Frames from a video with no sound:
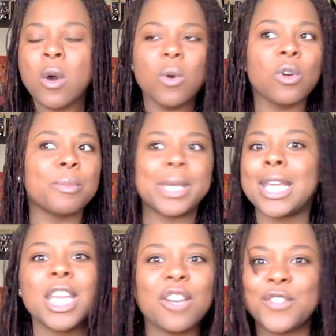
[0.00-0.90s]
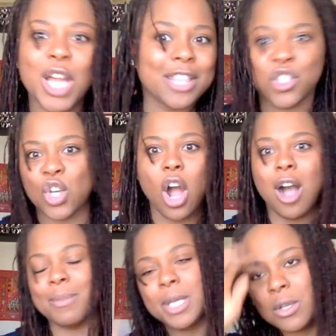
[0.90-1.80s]
or beginning of that
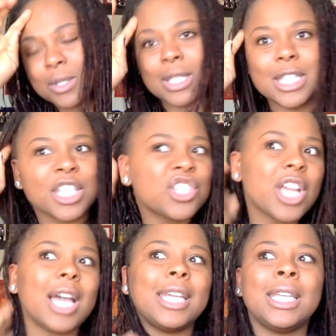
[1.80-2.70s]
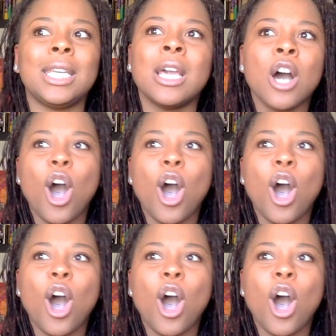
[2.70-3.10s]
job, you know, the shiny